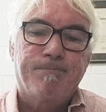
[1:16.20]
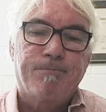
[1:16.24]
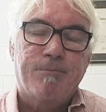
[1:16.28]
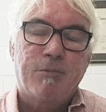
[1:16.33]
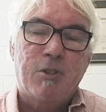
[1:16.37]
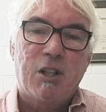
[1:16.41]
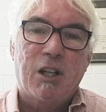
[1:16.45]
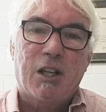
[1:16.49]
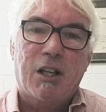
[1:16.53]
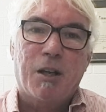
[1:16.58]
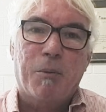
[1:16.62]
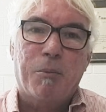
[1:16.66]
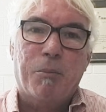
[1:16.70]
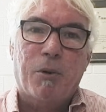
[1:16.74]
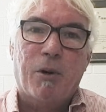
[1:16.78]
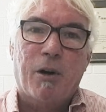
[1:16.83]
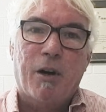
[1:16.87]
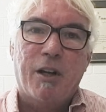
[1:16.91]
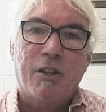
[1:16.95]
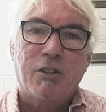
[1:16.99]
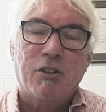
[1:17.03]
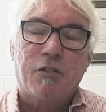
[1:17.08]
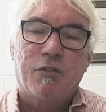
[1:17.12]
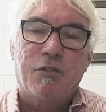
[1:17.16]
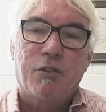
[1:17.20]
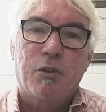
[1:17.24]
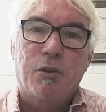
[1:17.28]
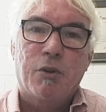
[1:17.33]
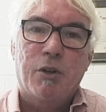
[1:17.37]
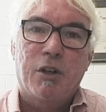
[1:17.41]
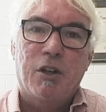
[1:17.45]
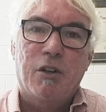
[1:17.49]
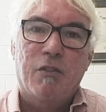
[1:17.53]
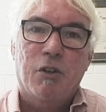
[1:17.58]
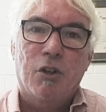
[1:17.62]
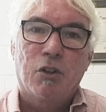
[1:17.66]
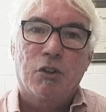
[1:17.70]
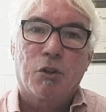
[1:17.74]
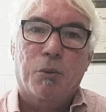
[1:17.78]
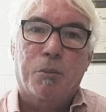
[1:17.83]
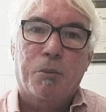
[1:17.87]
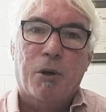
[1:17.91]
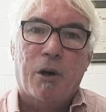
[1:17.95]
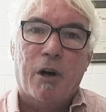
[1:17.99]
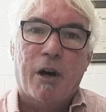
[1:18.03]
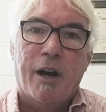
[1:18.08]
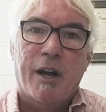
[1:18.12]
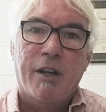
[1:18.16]
ticket price, a full individual
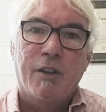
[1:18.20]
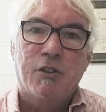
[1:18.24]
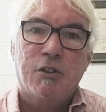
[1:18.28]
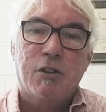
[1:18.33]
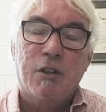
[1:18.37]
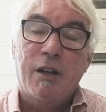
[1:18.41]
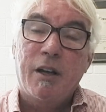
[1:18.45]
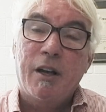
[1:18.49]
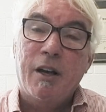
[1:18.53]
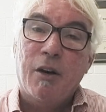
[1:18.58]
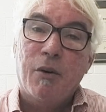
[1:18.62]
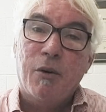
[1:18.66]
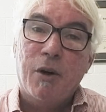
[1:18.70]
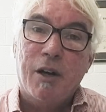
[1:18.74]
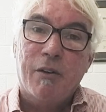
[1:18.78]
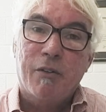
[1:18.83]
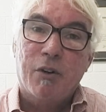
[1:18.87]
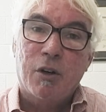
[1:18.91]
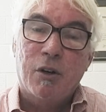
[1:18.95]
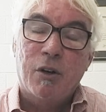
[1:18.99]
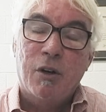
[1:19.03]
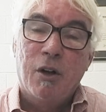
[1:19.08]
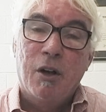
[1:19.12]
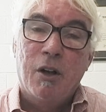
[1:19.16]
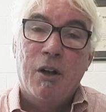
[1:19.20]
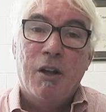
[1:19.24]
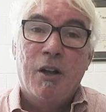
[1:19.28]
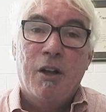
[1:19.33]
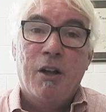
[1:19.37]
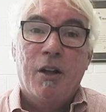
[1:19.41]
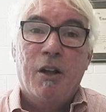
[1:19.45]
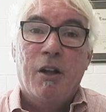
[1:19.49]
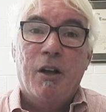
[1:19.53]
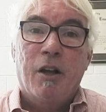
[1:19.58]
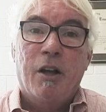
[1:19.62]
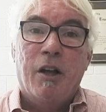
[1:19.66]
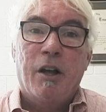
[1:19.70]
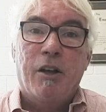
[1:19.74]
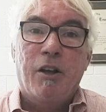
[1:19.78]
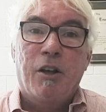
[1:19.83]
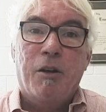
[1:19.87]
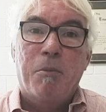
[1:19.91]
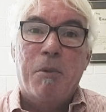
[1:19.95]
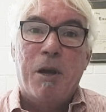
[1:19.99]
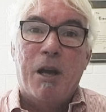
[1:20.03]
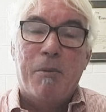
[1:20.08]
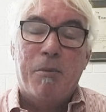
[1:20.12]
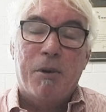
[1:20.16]
price. However,
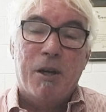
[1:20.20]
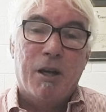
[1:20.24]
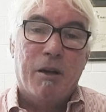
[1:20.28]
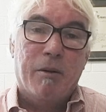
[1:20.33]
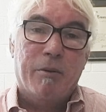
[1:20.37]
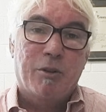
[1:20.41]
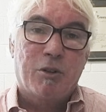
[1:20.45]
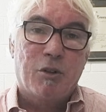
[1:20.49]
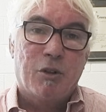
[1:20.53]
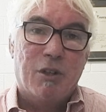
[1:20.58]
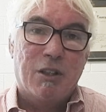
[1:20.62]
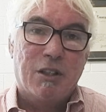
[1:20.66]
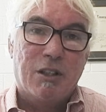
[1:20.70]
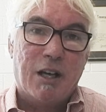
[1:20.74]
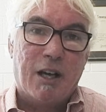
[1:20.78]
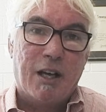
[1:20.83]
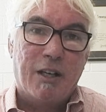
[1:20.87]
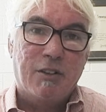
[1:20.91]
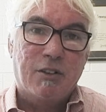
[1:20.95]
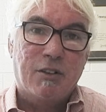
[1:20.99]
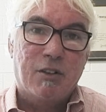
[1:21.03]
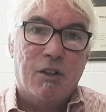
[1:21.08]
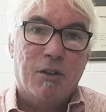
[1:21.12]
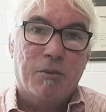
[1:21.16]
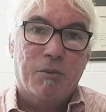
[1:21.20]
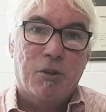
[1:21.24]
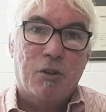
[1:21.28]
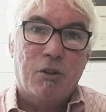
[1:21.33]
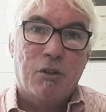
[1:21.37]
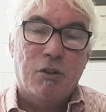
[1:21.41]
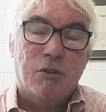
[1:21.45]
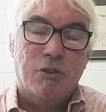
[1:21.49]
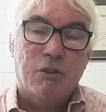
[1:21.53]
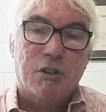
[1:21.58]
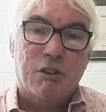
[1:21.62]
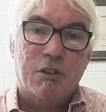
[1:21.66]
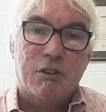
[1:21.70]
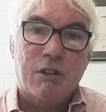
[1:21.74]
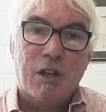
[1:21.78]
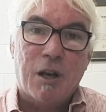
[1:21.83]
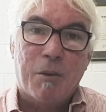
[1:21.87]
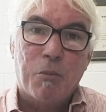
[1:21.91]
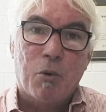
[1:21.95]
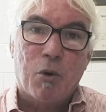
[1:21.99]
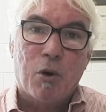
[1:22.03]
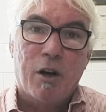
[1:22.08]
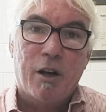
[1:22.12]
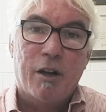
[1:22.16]
you may be able to entice them to use it
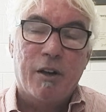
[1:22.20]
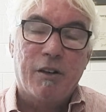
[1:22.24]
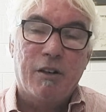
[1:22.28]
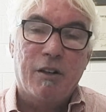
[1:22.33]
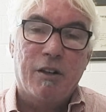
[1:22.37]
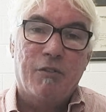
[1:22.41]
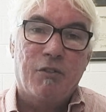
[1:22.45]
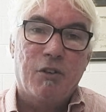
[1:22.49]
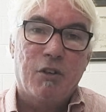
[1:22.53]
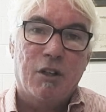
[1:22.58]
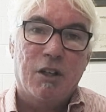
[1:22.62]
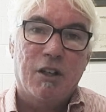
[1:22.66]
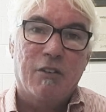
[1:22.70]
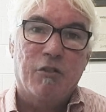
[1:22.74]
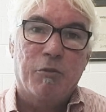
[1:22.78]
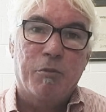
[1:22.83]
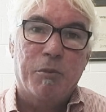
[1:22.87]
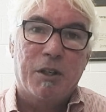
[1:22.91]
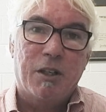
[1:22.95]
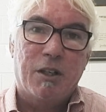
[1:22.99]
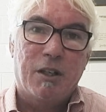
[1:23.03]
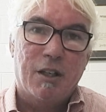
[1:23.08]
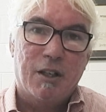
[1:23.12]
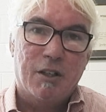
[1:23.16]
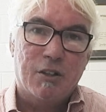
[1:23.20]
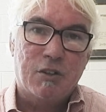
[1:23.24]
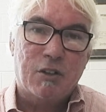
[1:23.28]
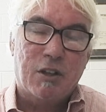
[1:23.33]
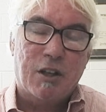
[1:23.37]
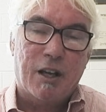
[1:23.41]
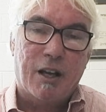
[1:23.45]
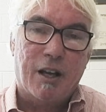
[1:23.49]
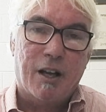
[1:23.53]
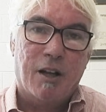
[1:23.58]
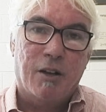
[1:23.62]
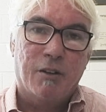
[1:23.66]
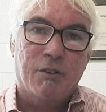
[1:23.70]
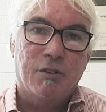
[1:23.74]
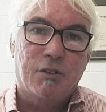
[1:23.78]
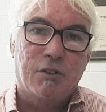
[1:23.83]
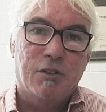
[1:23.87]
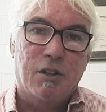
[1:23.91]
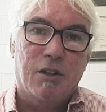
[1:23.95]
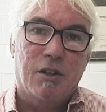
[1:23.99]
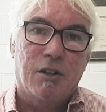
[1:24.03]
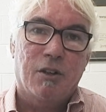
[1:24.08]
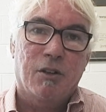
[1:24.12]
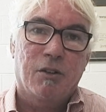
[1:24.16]
somewhat if you give them a discount.
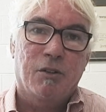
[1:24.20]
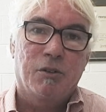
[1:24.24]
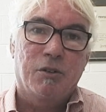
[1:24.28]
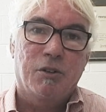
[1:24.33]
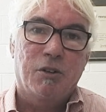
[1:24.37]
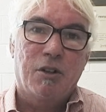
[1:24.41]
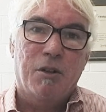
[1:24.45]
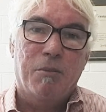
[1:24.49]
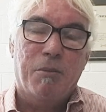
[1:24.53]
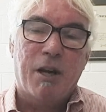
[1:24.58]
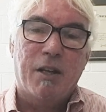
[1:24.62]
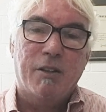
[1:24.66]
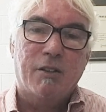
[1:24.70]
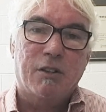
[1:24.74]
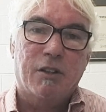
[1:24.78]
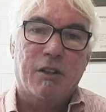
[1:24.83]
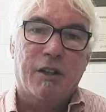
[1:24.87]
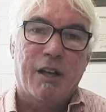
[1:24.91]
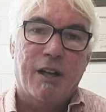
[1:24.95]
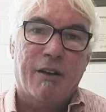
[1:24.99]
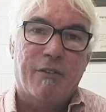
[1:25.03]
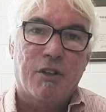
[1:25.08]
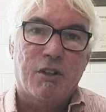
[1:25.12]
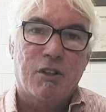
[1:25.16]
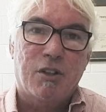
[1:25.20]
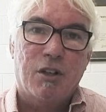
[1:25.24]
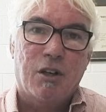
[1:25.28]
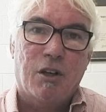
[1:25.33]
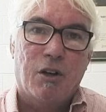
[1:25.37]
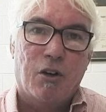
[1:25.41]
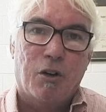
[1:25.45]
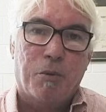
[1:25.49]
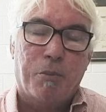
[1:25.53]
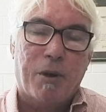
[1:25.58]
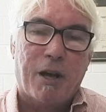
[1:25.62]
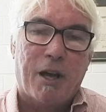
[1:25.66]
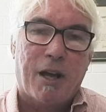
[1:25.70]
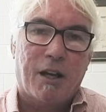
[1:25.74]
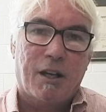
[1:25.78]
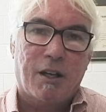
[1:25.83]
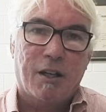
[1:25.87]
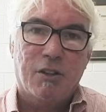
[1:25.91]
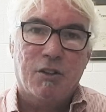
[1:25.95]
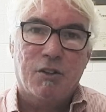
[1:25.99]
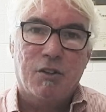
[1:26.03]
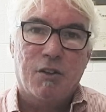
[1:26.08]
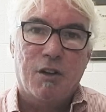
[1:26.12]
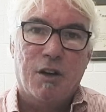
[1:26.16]
So you basically have a tiered
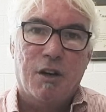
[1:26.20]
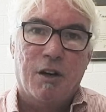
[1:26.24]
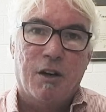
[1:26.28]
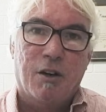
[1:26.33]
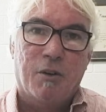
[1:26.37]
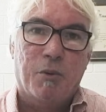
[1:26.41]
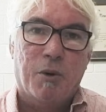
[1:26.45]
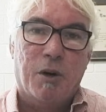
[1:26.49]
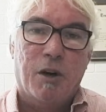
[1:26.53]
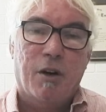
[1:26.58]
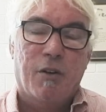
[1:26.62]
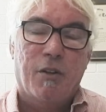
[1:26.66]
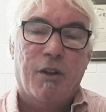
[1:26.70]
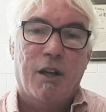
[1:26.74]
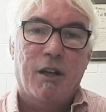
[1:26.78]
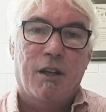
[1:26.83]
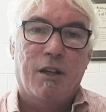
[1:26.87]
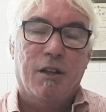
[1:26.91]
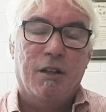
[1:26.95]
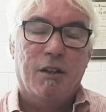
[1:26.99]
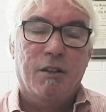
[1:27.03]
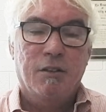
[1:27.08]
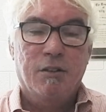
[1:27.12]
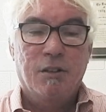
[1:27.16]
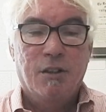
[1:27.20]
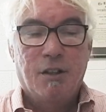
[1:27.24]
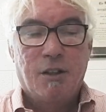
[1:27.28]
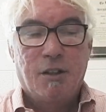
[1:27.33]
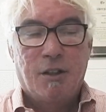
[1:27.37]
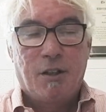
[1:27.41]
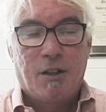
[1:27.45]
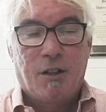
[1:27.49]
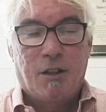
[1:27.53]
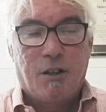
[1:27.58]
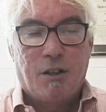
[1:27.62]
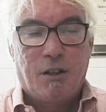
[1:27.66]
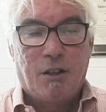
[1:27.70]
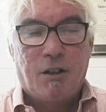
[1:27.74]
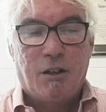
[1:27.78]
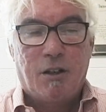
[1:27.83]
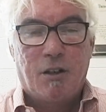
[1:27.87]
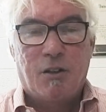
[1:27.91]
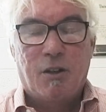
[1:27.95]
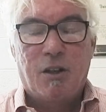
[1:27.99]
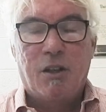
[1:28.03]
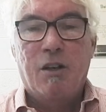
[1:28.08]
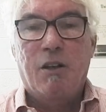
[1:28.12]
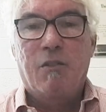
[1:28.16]
package there where they can,
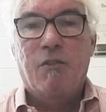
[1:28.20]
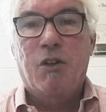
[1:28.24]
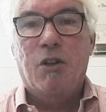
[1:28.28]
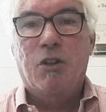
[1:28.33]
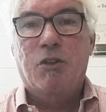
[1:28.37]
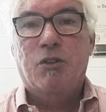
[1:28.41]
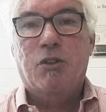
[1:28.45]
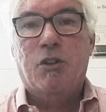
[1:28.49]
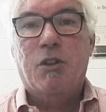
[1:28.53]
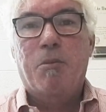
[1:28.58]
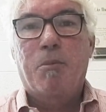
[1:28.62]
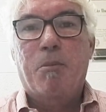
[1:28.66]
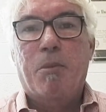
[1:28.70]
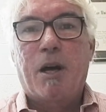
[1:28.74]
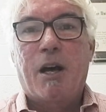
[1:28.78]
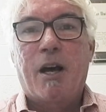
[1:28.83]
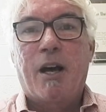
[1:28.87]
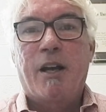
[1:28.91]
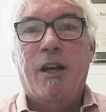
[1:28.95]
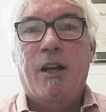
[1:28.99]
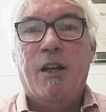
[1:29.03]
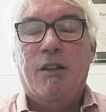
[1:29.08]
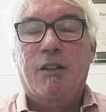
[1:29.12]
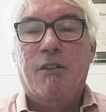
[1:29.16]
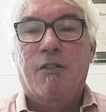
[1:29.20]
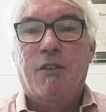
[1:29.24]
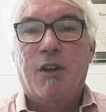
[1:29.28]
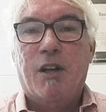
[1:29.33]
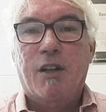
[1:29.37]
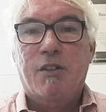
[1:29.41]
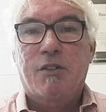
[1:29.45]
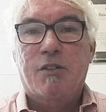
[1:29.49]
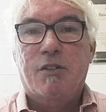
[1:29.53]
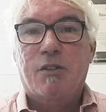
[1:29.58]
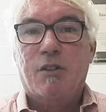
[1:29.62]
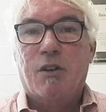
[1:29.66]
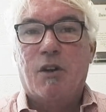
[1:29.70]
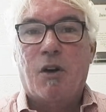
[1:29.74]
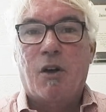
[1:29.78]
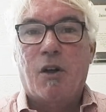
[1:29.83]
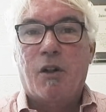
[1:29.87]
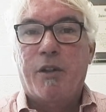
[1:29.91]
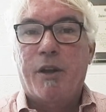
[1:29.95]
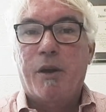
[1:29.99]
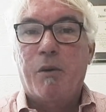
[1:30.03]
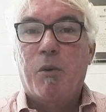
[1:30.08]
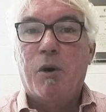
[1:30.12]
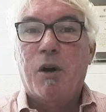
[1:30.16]
the individual can buy it if that's
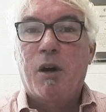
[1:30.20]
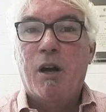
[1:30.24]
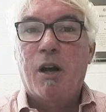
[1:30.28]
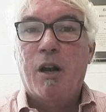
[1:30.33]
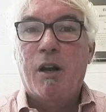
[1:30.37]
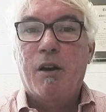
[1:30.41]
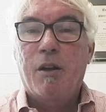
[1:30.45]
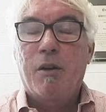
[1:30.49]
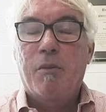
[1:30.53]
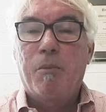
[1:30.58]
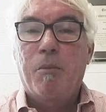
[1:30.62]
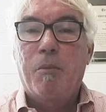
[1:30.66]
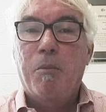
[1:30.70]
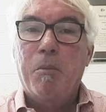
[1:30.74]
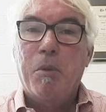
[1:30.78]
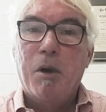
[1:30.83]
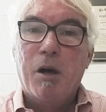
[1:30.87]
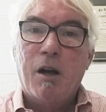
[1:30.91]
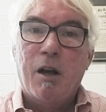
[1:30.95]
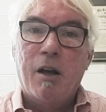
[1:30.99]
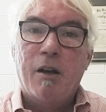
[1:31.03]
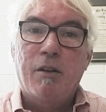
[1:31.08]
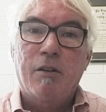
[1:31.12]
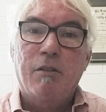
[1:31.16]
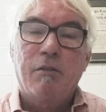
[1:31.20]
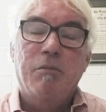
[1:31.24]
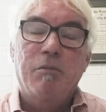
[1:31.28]
all they want, but